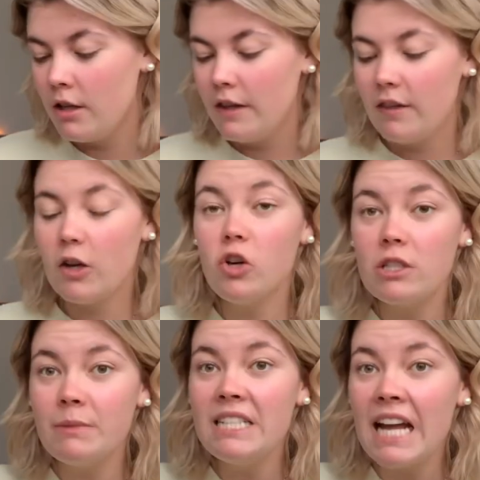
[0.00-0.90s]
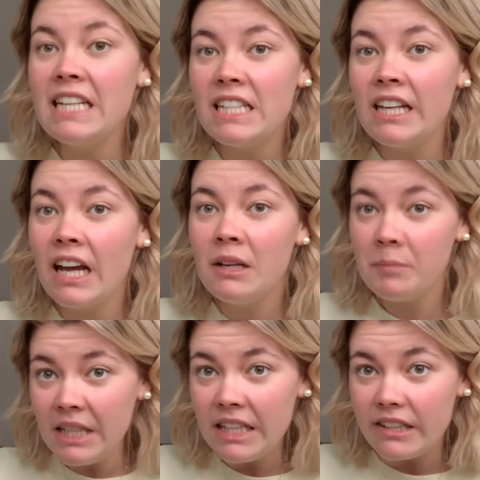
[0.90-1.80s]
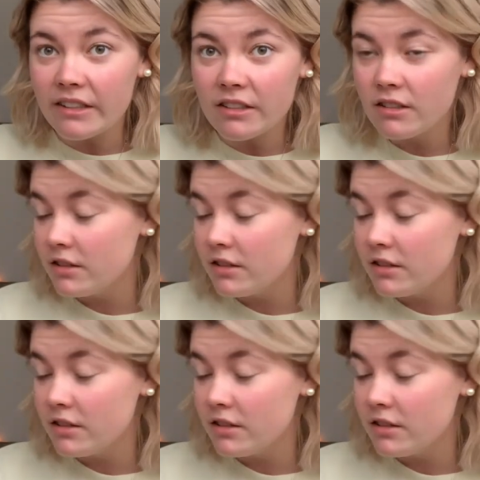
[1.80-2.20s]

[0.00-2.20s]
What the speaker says: they cost me 99p.